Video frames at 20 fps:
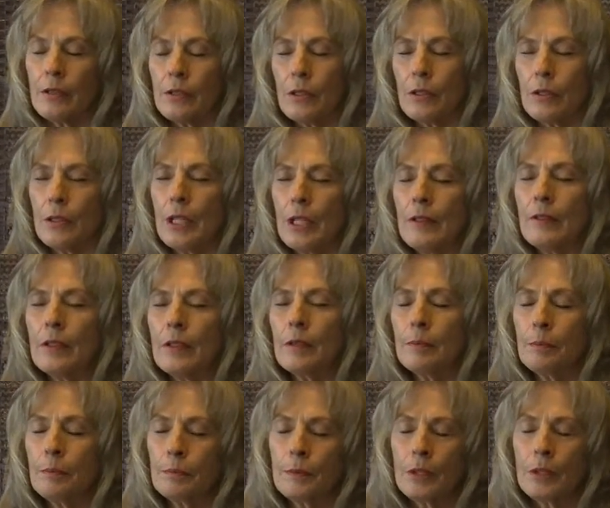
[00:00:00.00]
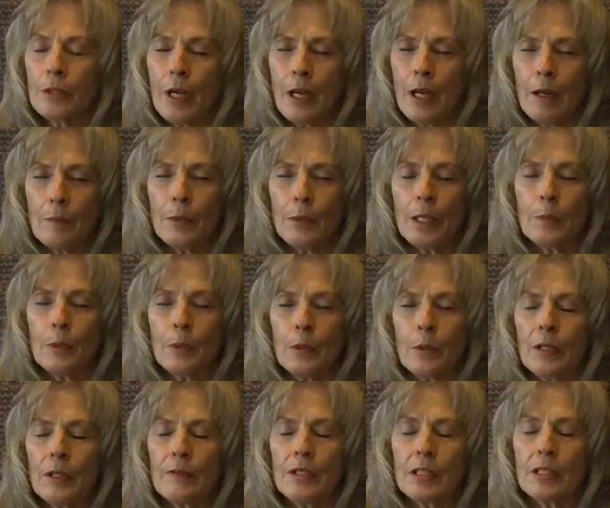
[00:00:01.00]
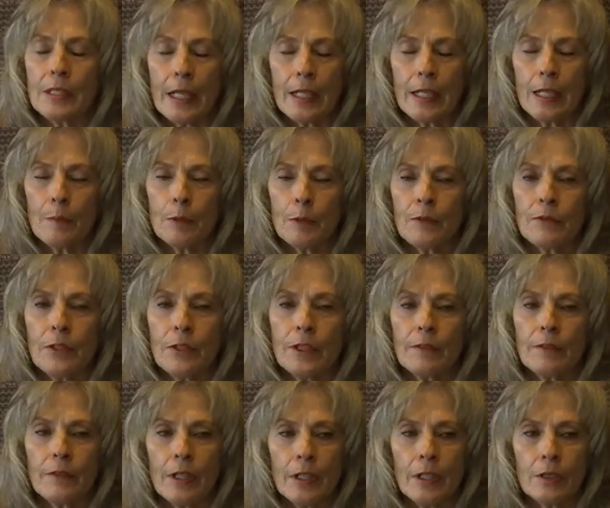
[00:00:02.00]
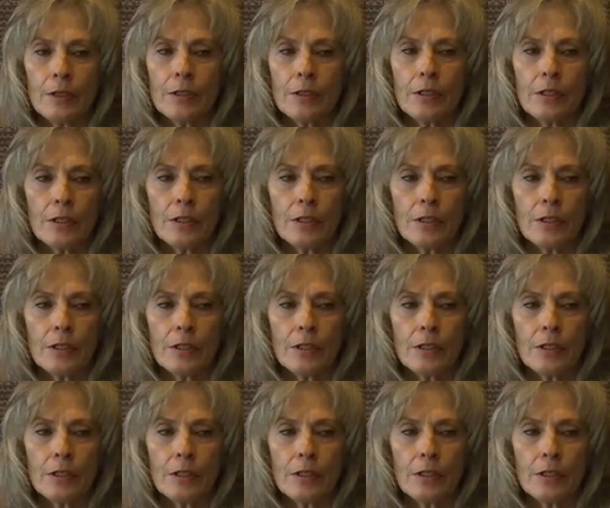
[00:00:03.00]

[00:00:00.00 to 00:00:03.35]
So even you know how people even standing up in front of others and